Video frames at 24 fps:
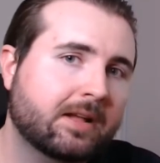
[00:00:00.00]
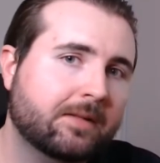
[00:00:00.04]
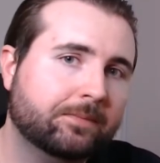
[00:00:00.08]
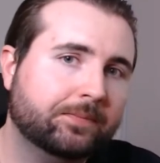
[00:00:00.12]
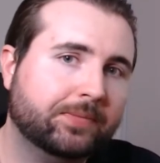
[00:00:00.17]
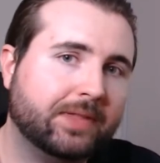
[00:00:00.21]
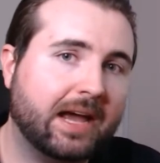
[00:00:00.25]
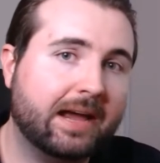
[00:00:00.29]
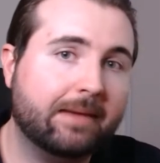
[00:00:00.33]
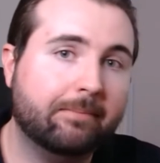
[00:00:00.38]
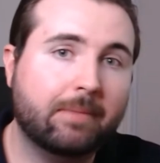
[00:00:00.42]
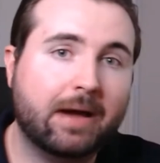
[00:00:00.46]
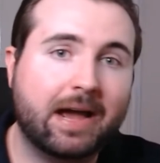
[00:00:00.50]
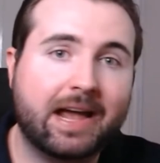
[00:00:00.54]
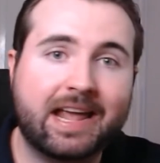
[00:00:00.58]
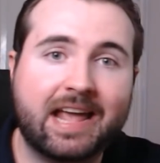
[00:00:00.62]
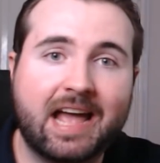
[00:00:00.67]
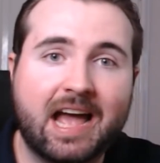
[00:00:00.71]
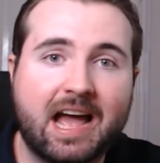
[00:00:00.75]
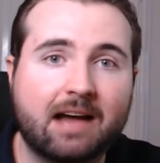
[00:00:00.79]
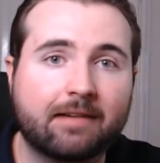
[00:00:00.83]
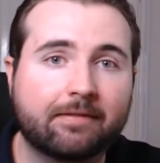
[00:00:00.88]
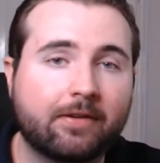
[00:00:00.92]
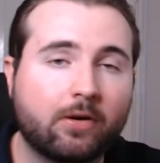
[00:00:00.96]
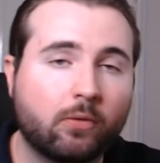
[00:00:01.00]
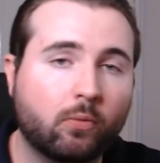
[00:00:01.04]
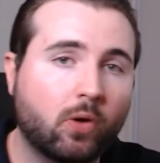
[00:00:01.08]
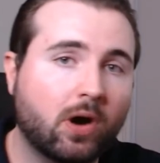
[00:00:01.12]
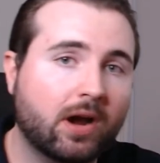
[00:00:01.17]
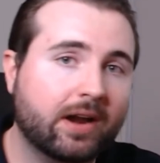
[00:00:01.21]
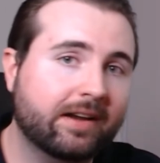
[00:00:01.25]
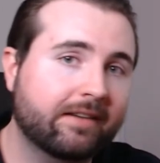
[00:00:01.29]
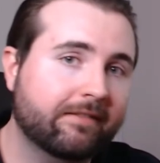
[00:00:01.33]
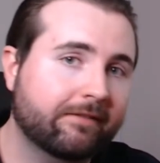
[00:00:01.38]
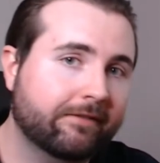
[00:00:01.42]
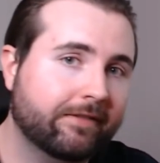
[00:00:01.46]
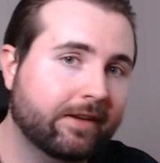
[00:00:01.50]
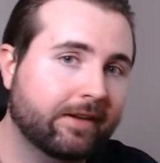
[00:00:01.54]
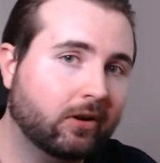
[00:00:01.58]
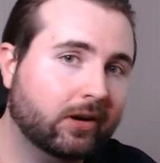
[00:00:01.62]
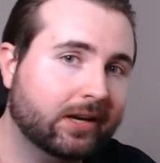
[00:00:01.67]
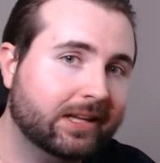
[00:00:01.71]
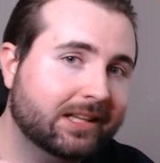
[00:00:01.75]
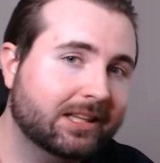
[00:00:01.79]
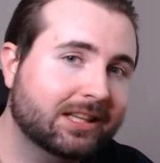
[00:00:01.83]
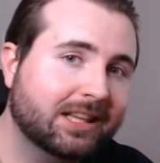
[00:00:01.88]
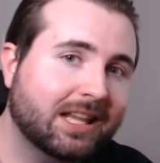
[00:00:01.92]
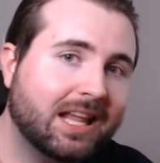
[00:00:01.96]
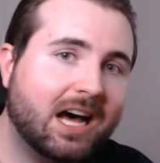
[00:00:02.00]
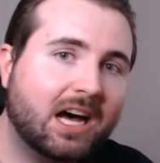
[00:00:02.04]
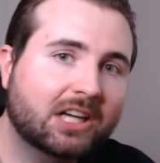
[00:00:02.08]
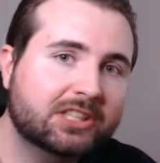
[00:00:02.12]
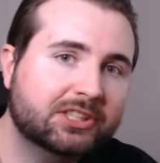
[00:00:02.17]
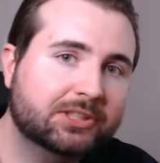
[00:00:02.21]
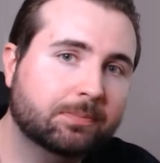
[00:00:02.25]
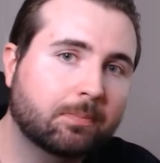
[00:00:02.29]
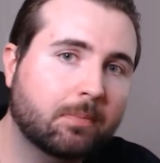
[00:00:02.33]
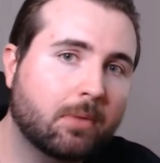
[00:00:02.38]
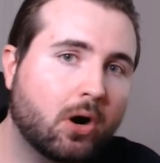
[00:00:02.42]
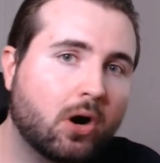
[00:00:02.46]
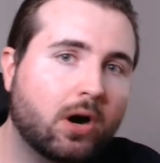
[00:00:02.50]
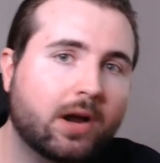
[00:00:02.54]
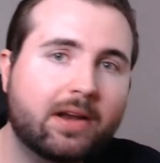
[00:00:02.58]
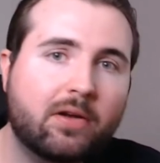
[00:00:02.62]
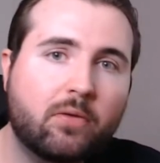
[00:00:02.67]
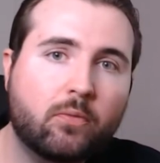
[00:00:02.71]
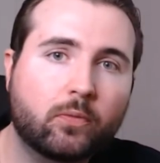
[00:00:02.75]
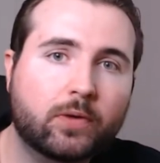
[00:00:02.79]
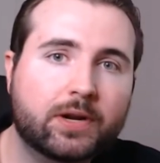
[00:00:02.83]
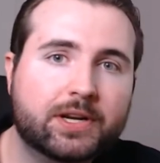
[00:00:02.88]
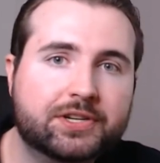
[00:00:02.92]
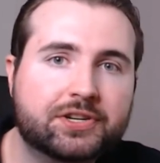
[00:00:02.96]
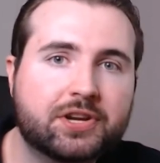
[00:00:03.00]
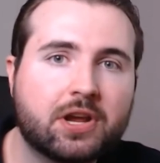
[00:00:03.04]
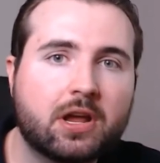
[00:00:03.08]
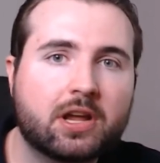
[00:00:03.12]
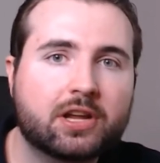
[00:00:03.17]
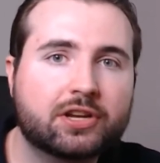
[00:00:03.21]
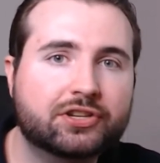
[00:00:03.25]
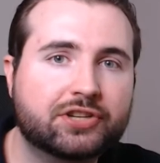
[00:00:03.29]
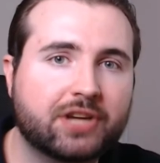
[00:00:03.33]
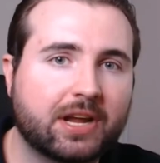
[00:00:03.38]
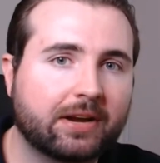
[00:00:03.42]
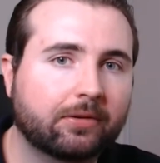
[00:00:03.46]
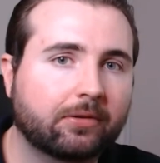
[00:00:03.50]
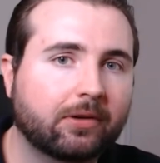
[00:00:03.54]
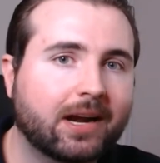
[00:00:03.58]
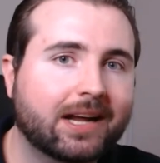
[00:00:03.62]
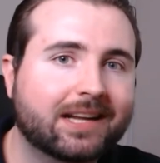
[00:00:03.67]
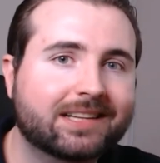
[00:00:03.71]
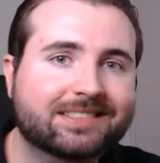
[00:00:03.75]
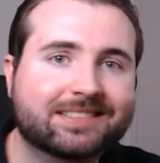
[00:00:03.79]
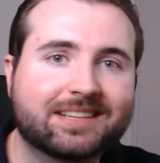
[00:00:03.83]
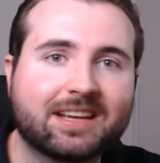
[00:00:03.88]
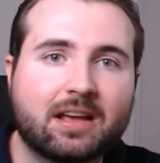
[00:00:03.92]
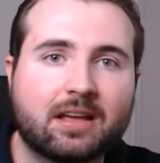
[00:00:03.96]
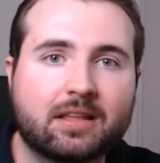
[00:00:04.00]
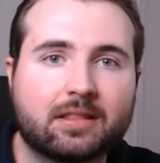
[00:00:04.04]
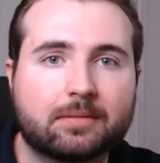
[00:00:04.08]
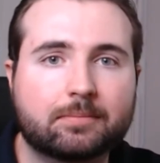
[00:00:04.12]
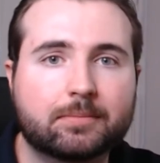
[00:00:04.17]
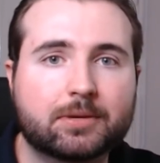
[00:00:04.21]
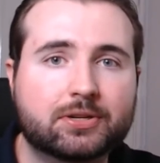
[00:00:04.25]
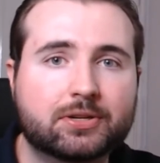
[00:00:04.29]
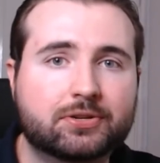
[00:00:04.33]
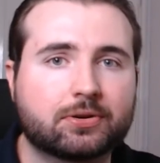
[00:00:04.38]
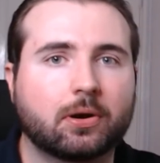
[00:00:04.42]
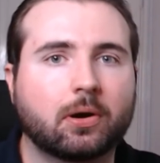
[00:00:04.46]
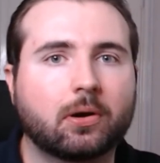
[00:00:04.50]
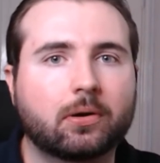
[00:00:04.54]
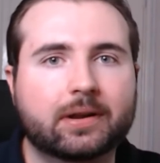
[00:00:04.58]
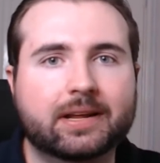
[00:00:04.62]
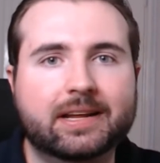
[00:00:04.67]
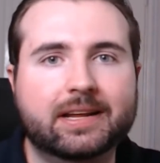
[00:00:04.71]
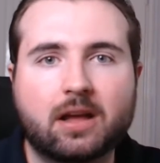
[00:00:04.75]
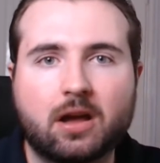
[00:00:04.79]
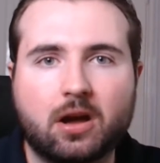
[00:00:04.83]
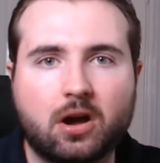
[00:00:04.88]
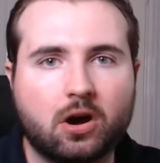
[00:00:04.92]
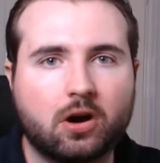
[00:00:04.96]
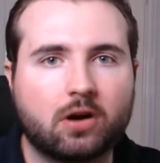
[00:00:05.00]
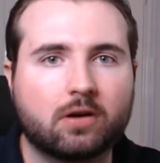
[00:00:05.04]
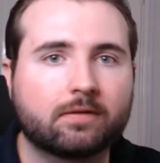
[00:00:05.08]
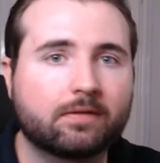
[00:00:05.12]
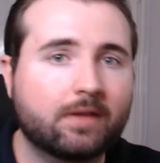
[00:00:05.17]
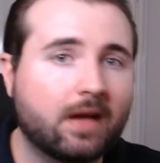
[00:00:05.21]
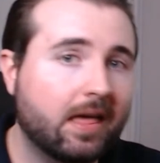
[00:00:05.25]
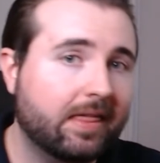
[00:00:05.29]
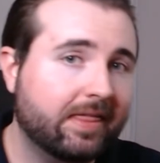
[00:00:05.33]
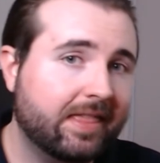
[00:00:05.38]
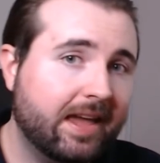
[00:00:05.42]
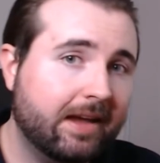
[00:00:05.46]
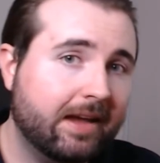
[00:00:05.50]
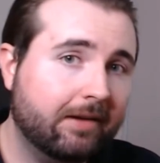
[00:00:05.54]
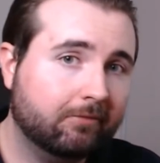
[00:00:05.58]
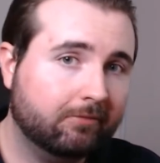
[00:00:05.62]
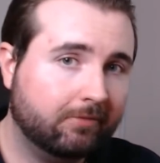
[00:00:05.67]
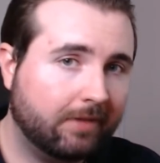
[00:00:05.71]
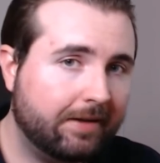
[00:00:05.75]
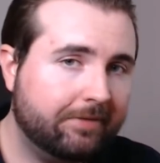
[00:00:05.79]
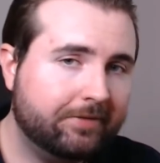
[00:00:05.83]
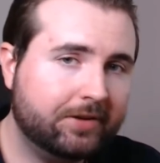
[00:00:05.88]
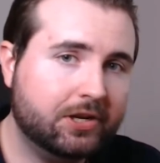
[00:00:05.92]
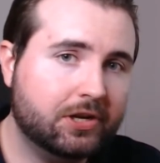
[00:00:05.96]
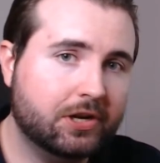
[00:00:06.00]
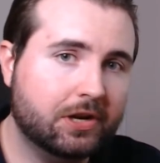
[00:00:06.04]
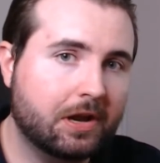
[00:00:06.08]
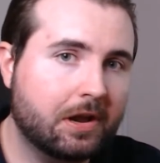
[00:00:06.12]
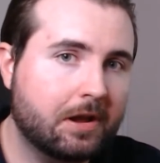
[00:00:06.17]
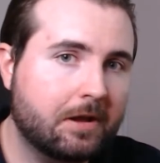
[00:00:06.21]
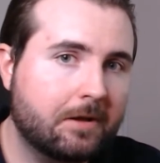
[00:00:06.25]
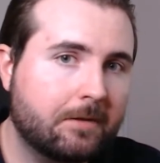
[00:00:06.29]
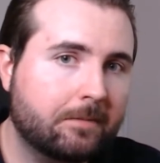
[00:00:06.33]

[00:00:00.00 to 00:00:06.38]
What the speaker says: they may have one very large mine which generates the majority of their revenue,